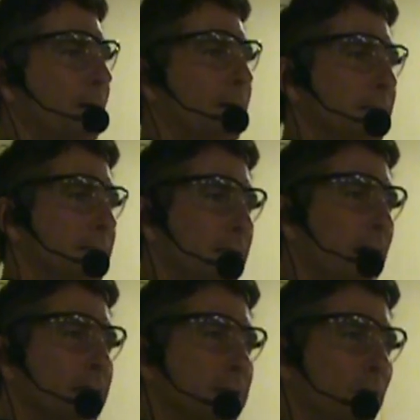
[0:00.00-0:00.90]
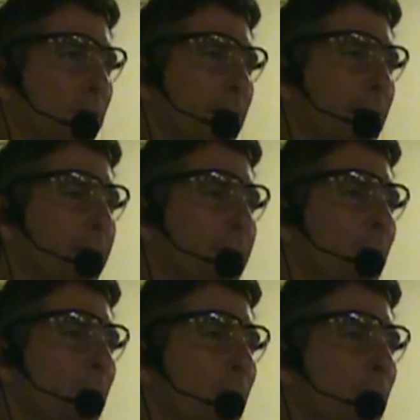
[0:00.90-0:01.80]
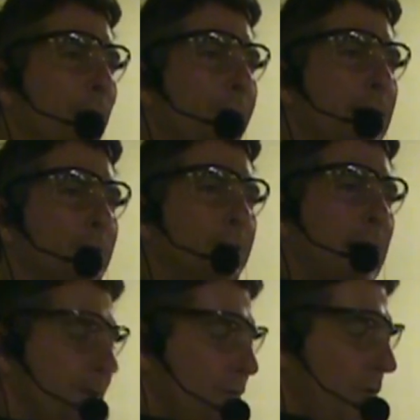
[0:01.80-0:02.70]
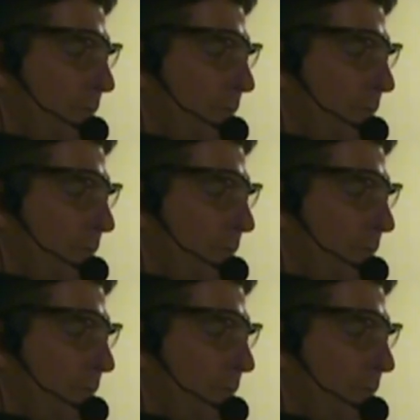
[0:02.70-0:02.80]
because it's cut so clean. Uh, that's what that tool